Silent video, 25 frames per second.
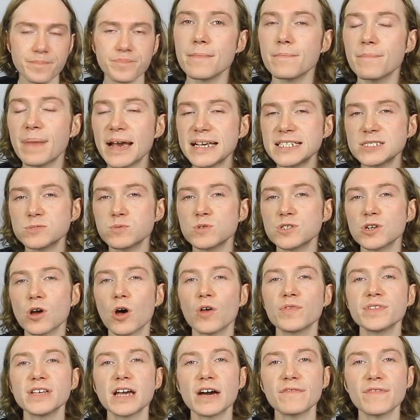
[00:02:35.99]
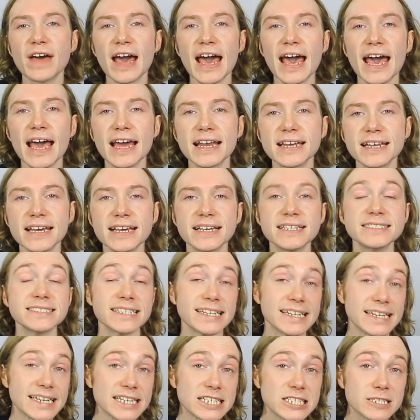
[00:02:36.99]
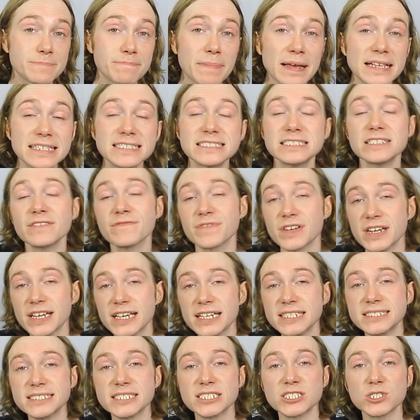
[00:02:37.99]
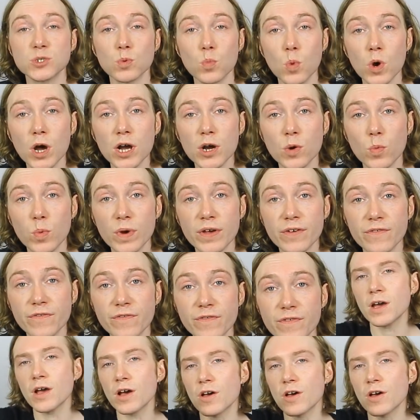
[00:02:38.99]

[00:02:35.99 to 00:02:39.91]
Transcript: Basswood, on the other hand, is inexpensive and easy to work with.